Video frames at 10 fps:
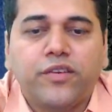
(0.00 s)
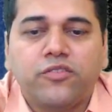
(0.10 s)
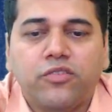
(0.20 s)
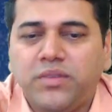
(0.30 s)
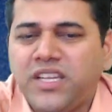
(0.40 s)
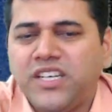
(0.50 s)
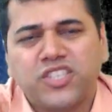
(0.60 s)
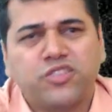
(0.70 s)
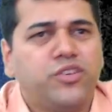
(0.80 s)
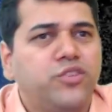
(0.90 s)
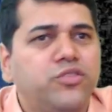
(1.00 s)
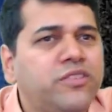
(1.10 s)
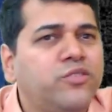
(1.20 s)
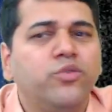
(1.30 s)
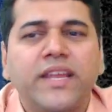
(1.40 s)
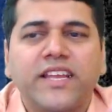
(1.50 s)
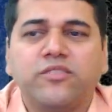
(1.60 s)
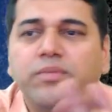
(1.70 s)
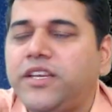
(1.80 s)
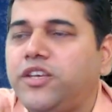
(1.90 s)
will be the interest revenue. This you can
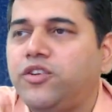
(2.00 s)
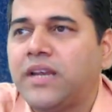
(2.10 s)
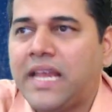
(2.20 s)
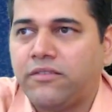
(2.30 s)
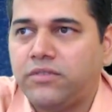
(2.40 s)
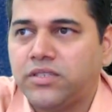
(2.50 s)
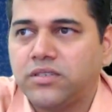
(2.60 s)
explain in your language.